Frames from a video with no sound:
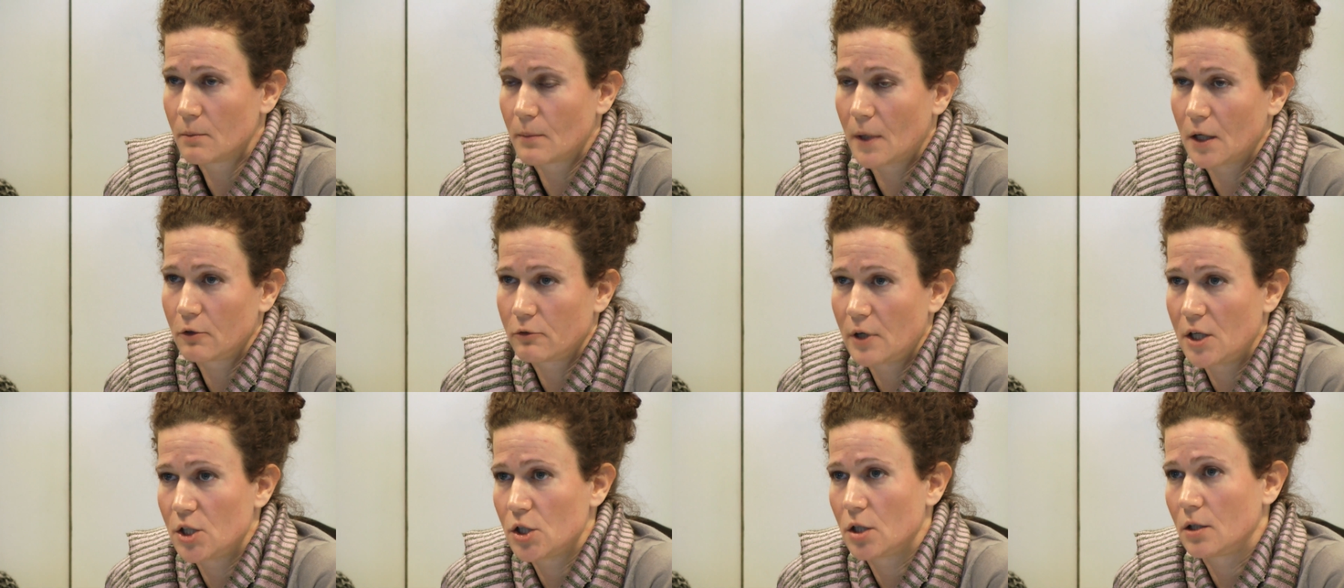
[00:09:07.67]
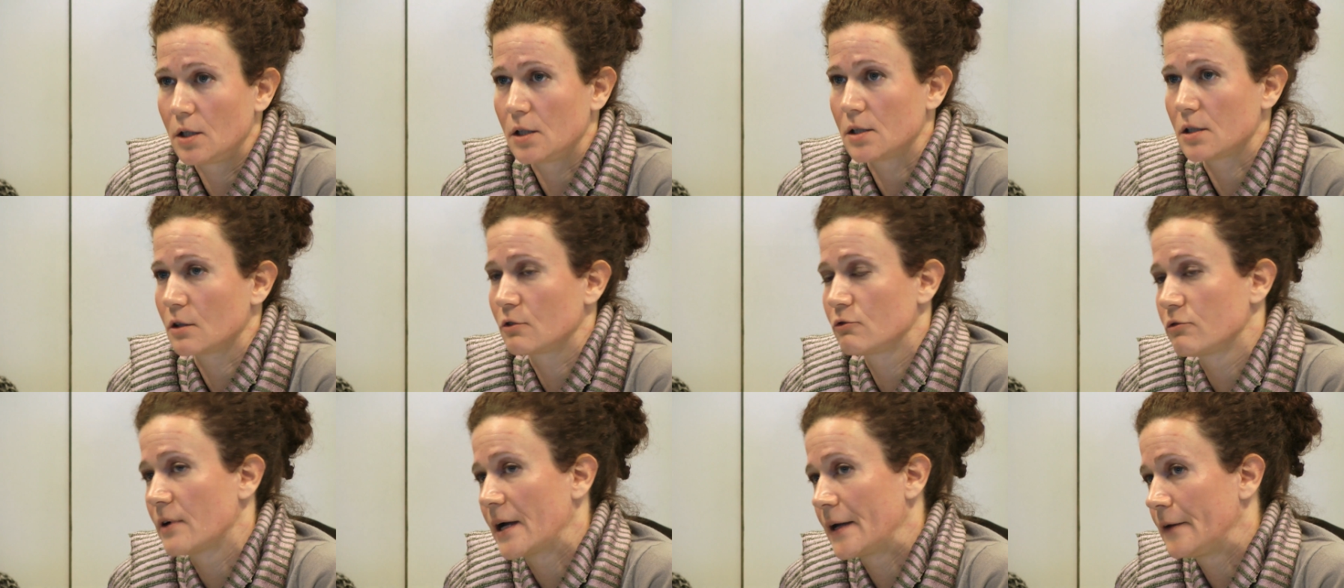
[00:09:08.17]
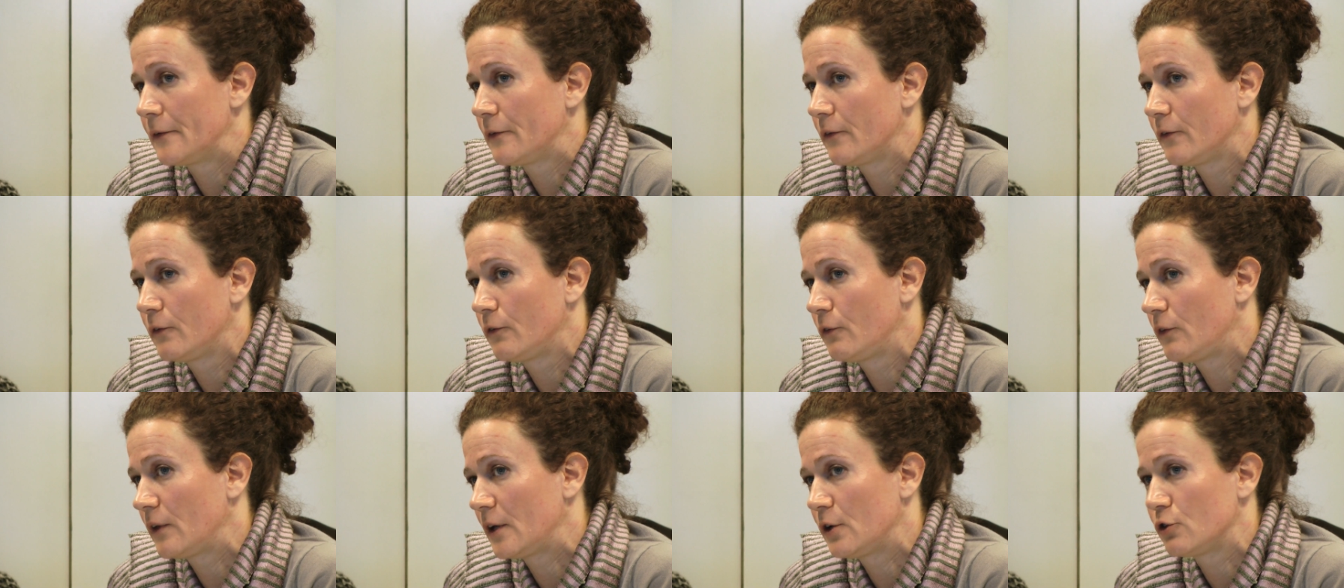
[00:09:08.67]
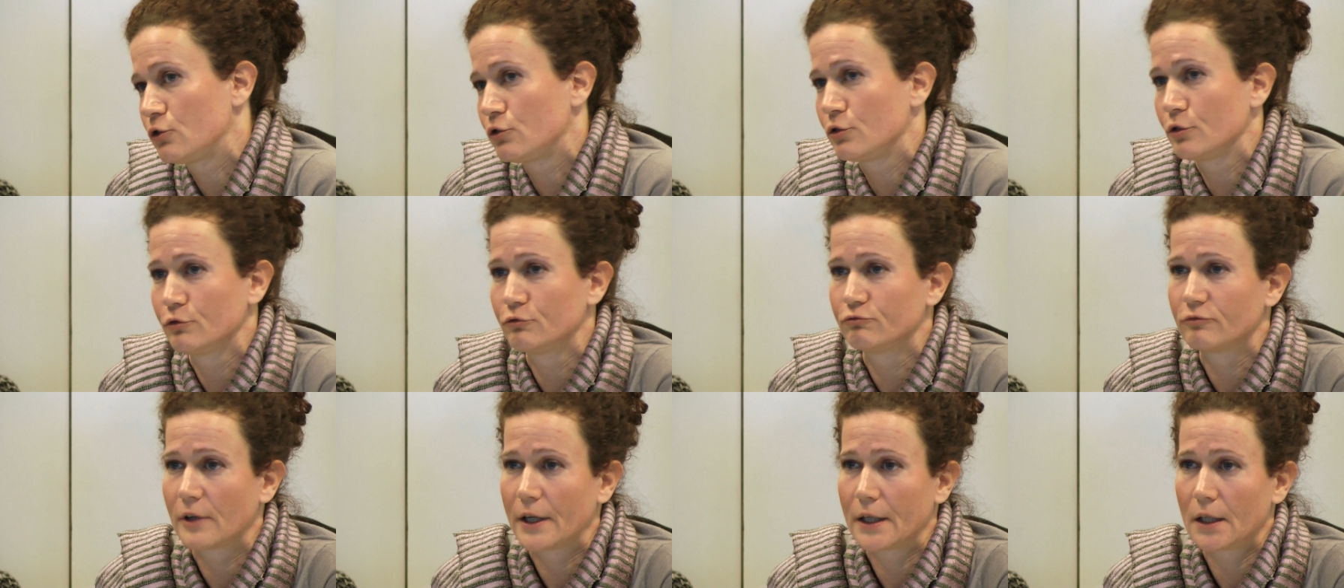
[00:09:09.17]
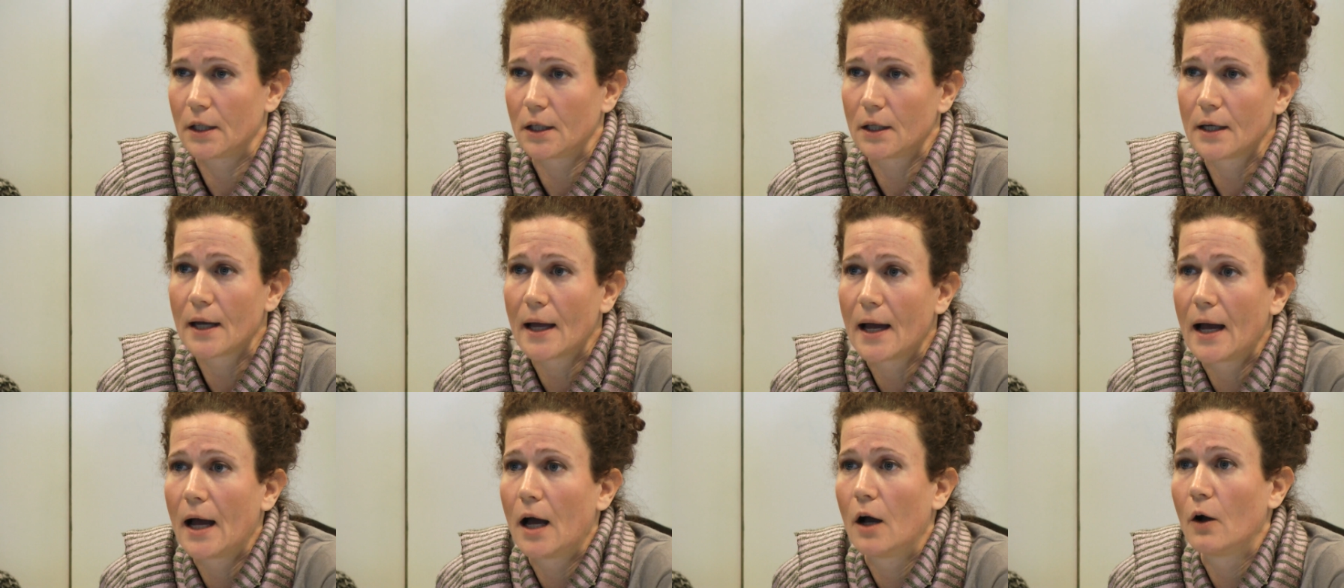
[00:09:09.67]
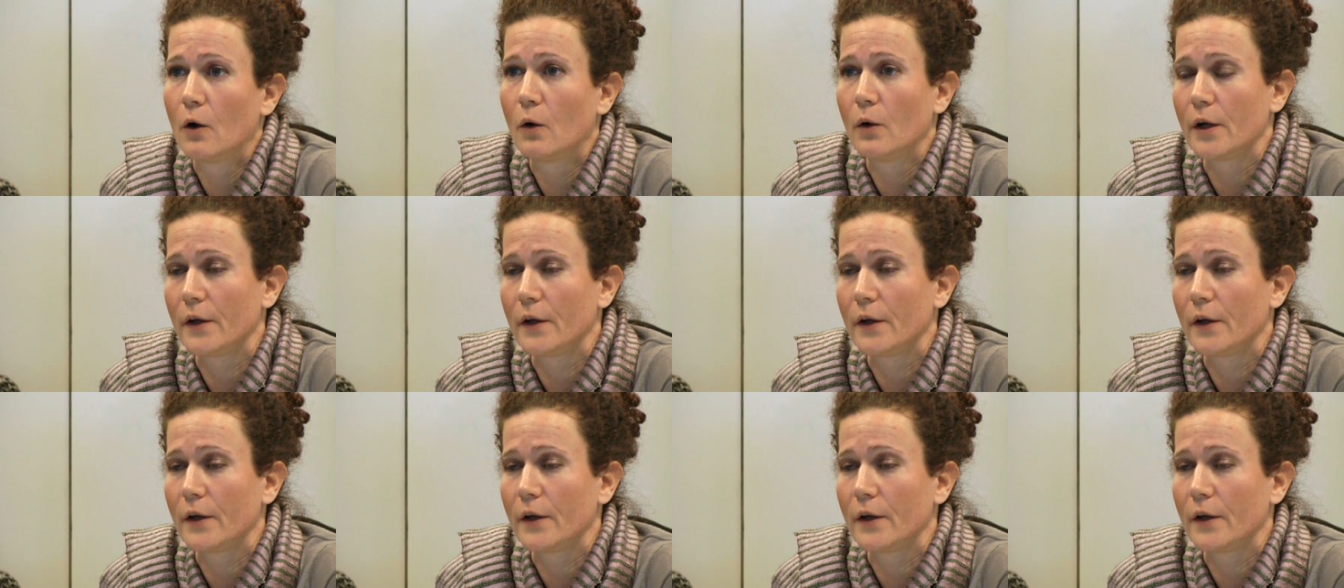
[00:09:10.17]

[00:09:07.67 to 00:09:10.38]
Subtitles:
Migration is a crisis issue right now.